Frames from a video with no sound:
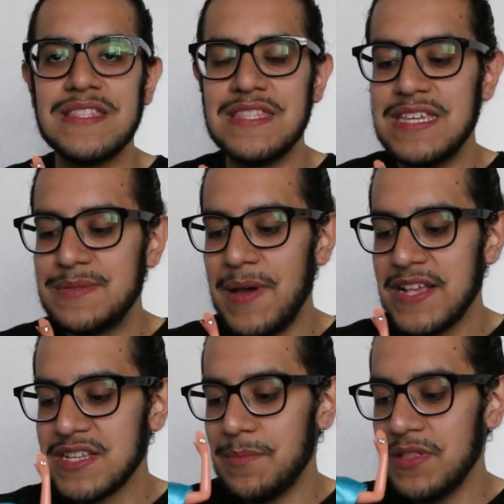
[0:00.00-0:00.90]
These
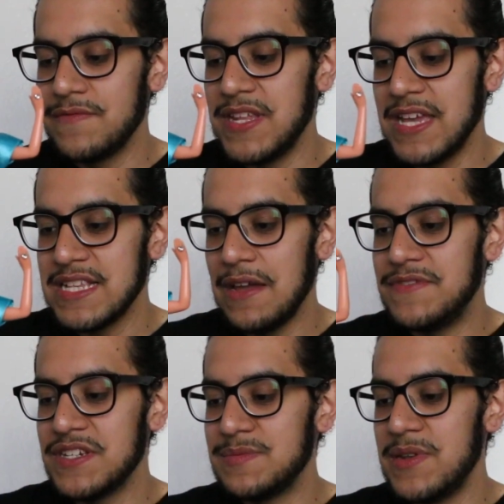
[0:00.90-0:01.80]
past couple of days, I've
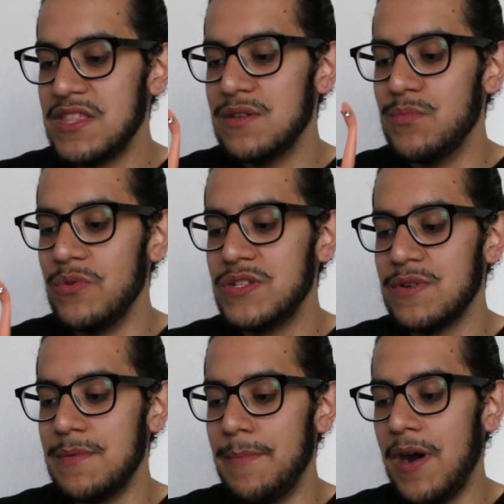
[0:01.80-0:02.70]
just been in the mood to
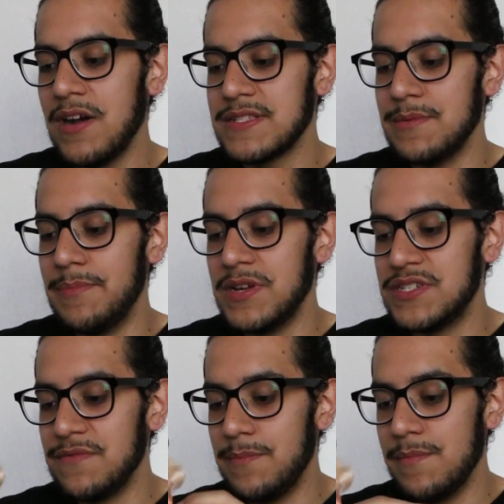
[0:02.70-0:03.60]
unbox a bunch
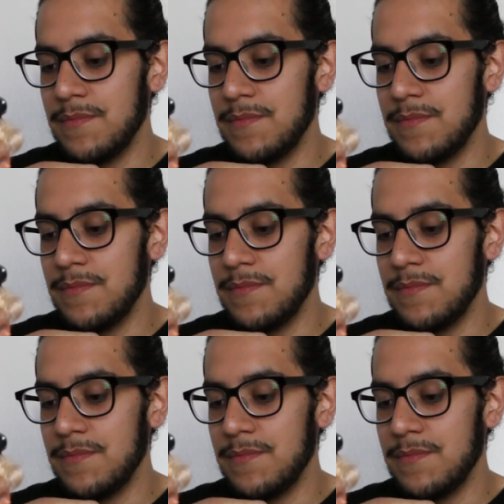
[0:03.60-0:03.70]
of